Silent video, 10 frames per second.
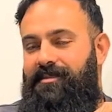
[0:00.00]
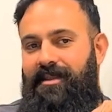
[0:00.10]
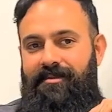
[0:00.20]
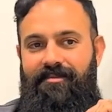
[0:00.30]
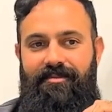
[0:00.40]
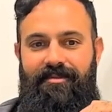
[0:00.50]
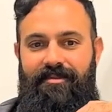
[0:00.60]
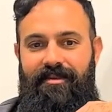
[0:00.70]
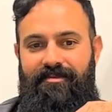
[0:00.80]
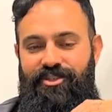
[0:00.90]
the
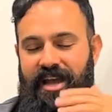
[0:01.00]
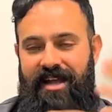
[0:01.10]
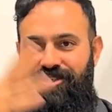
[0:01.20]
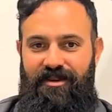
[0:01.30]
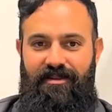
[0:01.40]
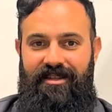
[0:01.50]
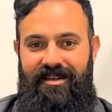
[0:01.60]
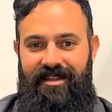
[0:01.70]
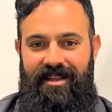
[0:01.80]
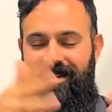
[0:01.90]
the chat
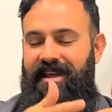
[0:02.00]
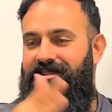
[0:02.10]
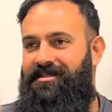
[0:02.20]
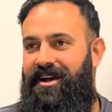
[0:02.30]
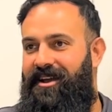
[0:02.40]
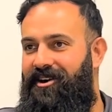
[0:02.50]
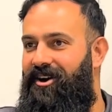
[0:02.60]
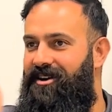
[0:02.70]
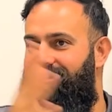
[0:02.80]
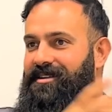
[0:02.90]
GPT that can design
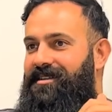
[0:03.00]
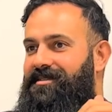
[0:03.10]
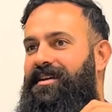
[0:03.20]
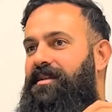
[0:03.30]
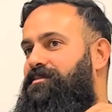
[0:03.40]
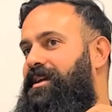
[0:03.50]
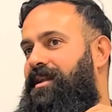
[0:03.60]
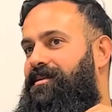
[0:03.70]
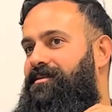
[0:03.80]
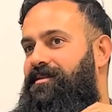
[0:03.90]
cars can, yeah. can,
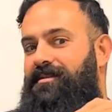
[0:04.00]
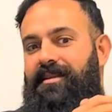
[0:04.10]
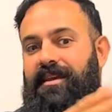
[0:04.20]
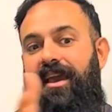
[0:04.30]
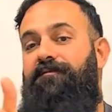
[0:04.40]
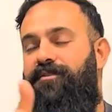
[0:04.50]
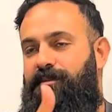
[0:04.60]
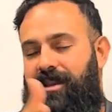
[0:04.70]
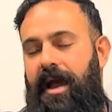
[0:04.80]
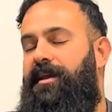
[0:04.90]
can that gave to
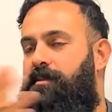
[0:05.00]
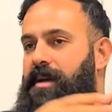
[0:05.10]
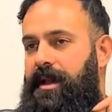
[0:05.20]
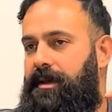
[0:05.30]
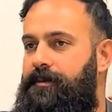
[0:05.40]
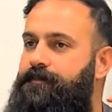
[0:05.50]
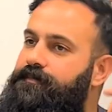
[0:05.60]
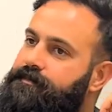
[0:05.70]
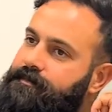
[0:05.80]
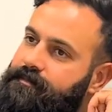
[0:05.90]
me. Now I can make it.
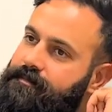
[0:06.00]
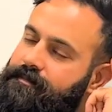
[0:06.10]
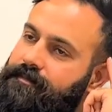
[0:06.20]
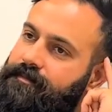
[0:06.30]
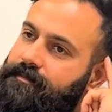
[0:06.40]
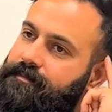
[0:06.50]
And these software